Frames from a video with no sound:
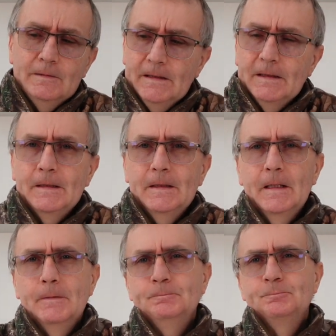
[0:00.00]
And
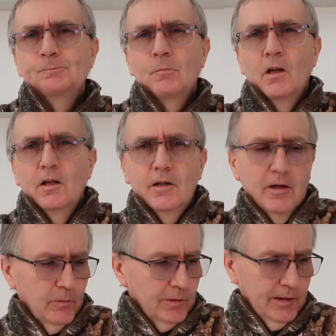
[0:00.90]
um, you
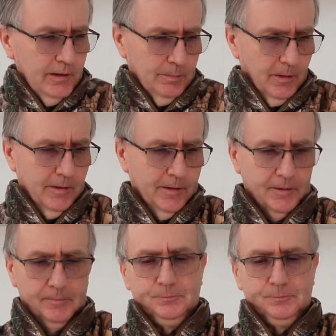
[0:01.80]
know what the easy part is?